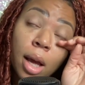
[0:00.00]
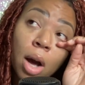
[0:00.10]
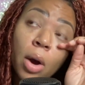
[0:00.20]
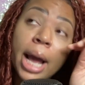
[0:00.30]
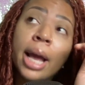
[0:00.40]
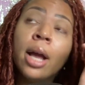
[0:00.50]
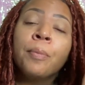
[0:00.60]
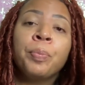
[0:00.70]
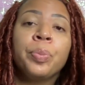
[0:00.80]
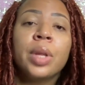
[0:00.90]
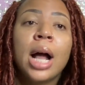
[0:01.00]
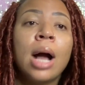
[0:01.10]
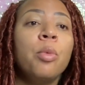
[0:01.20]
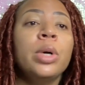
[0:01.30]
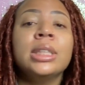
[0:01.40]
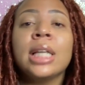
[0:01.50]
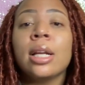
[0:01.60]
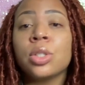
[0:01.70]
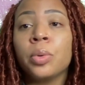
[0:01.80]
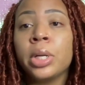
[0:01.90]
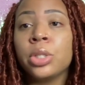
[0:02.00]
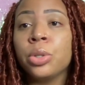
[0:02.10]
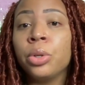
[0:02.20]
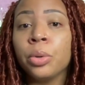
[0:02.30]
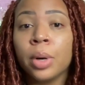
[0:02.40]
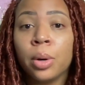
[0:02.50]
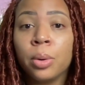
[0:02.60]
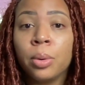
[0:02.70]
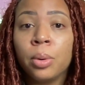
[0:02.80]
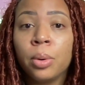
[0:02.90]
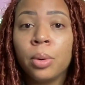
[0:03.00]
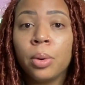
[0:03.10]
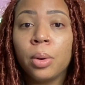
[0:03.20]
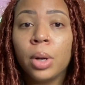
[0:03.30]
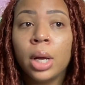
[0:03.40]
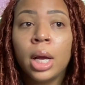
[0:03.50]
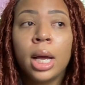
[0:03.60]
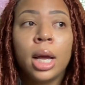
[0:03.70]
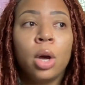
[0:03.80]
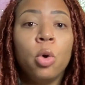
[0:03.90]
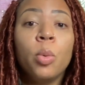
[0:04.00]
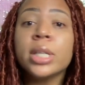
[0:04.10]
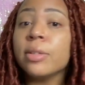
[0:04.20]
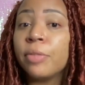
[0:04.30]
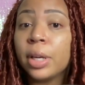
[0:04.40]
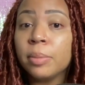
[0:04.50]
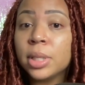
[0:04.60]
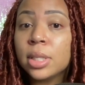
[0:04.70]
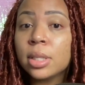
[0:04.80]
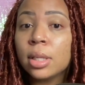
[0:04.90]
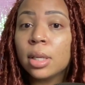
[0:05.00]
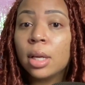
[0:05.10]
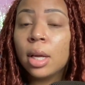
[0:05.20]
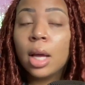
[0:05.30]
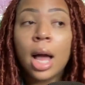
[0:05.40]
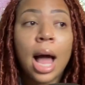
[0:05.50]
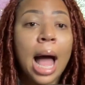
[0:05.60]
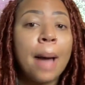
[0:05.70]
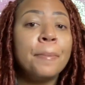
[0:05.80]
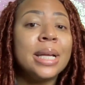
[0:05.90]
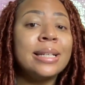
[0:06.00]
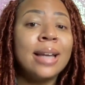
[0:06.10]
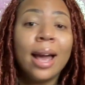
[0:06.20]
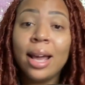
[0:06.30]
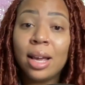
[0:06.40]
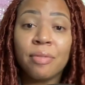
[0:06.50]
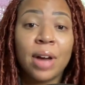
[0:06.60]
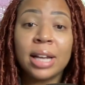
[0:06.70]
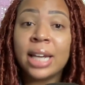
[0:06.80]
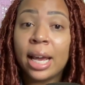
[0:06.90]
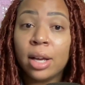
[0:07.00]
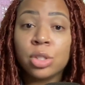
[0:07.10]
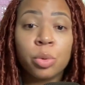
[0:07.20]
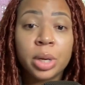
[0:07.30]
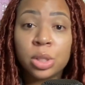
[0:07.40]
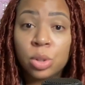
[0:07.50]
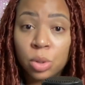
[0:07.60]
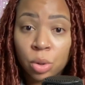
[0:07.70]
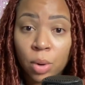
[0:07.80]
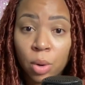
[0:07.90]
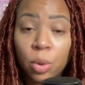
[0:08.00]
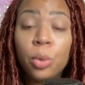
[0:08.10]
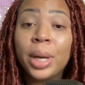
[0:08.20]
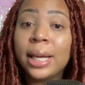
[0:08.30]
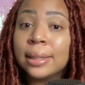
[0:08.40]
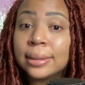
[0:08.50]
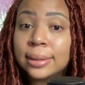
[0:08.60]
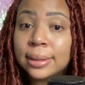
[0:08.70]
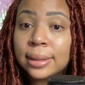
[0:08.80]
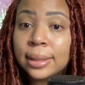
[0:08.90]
Okay, I wouldn't date a 22-year-old who wasn't famous. I'd be dang if I date a 22-year-old who is.